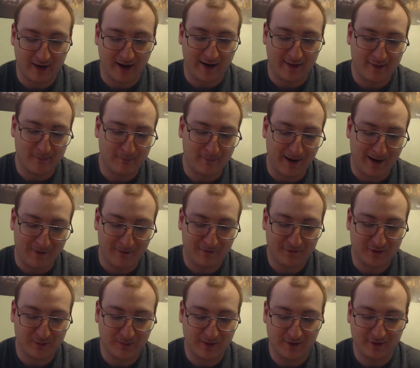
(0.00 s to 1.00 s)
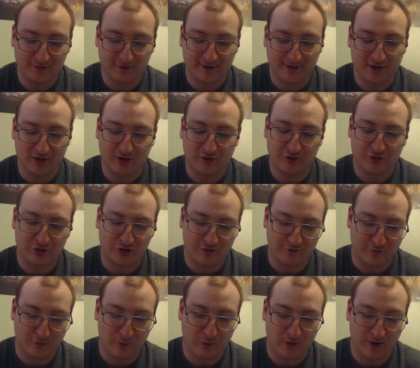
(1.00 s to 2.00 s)
and the mouth to be the leader of Unit
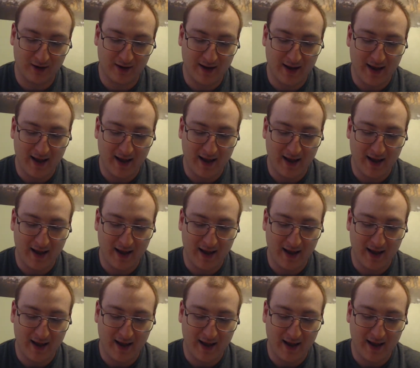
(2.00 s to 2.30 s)
4